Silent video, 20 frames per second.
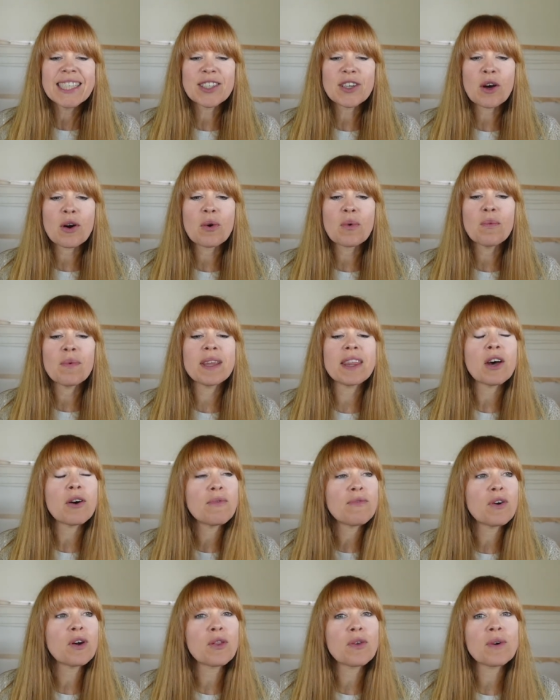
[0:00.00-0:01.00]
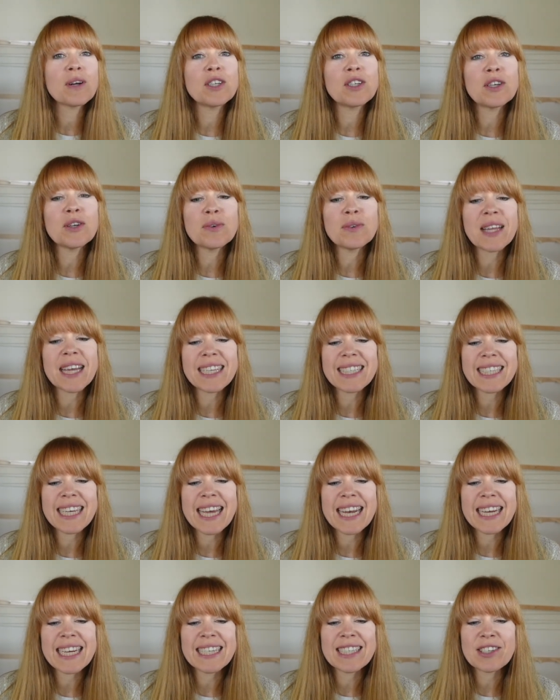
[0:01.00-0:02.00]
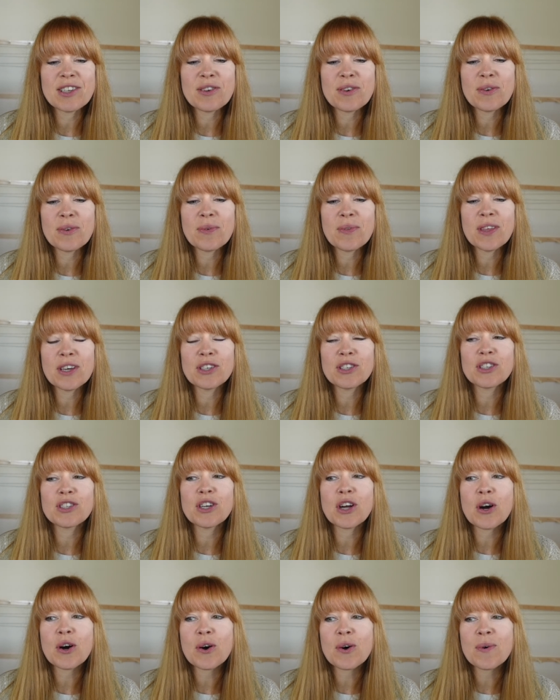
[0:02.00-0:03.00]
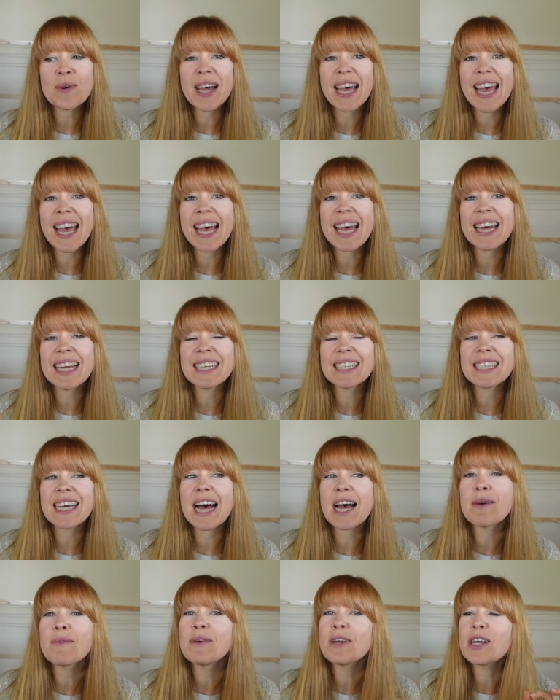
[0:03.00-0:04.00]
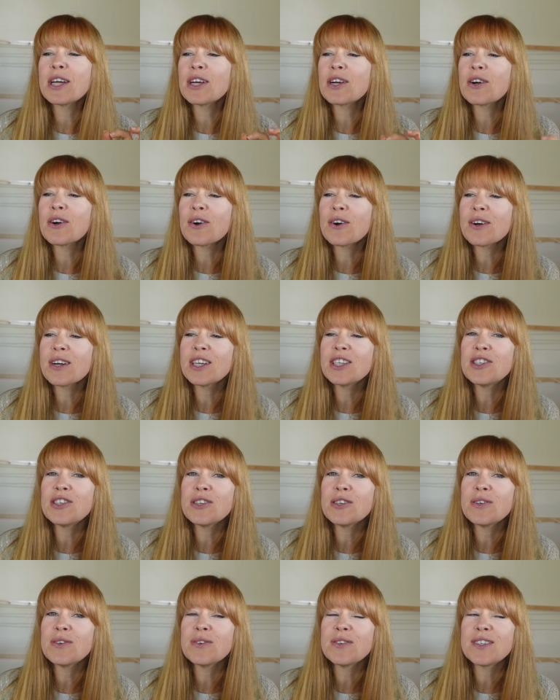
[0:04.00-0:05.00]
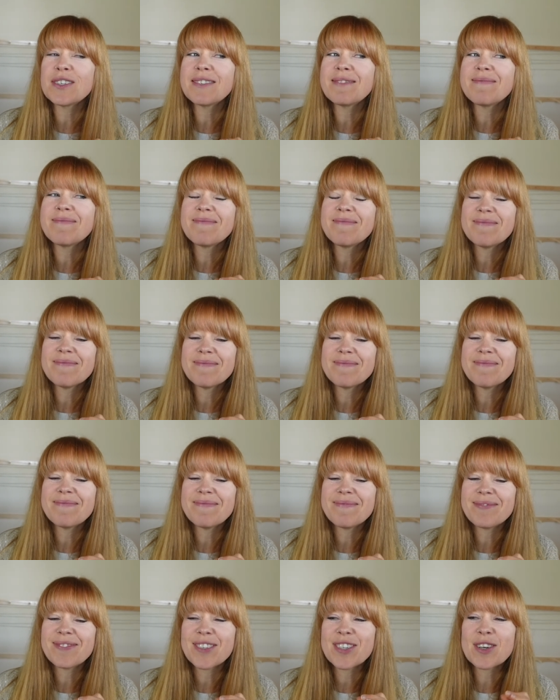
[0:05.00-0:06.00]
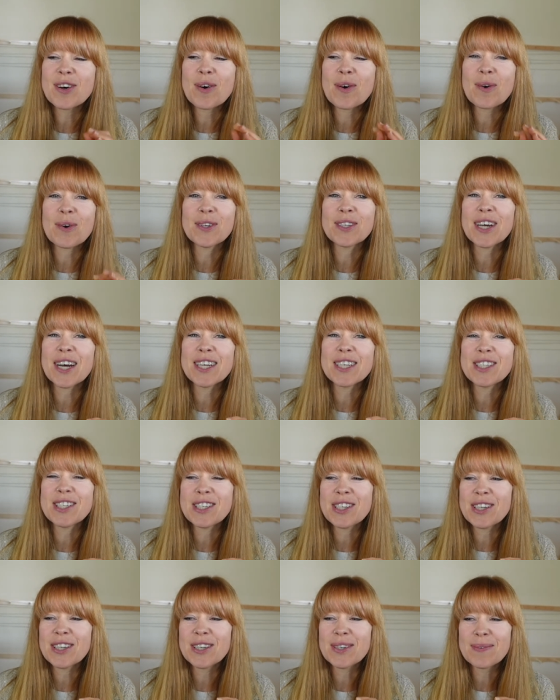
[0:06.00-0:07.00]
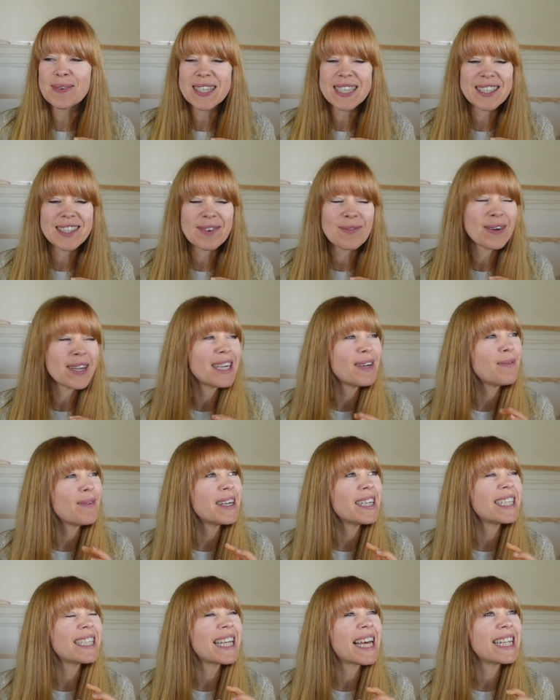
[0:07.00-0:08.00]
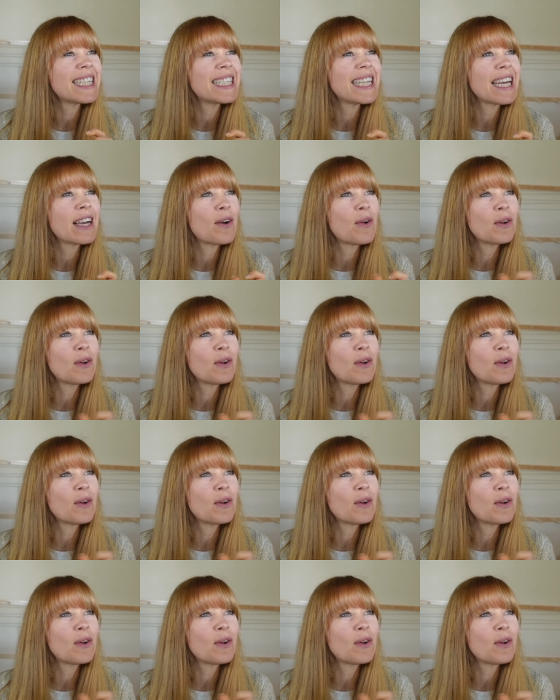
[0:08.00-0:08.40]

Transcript: So without further ado, let's get into the show, and I would encourage you to hold on to your, what, what is that saying?